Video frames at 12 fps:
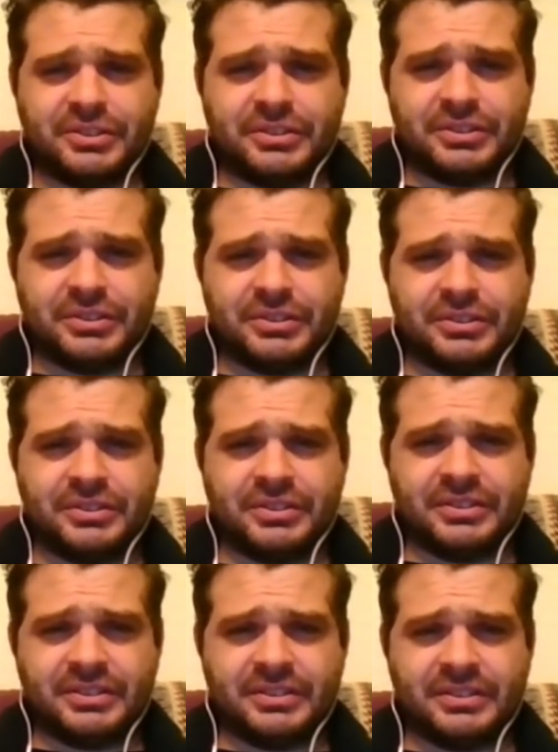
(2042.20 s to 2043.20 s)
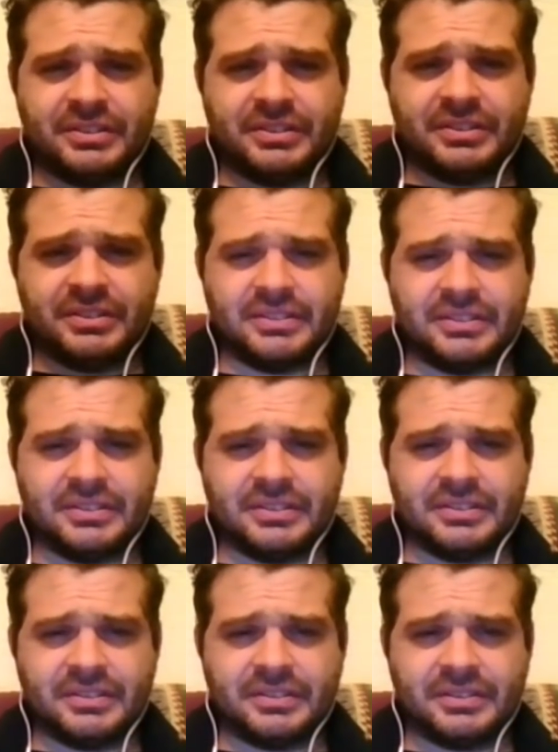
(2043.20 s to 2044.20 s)

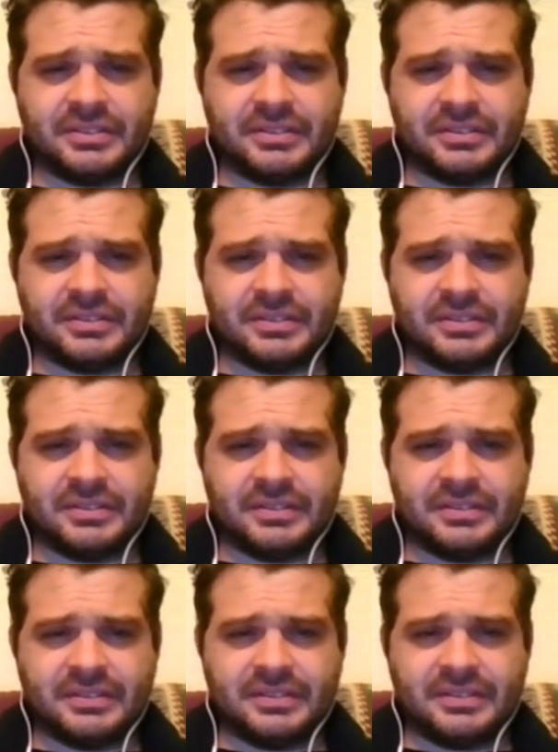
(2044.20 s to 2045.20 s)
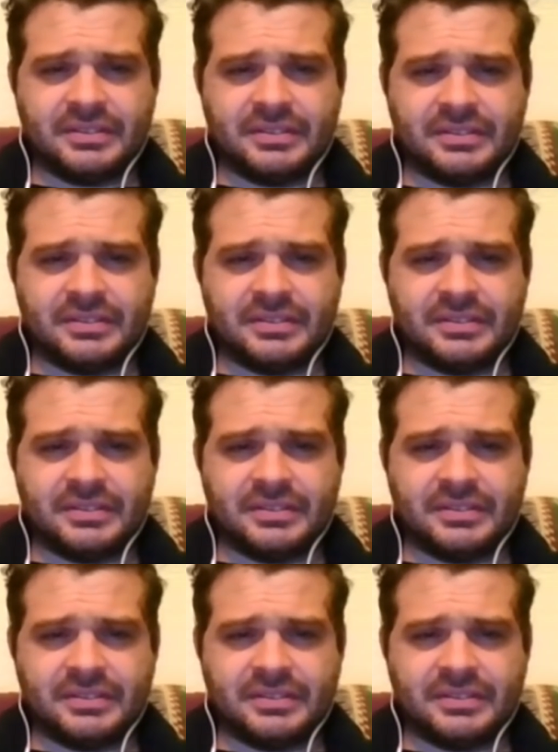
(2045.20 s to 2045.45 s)
[no speech]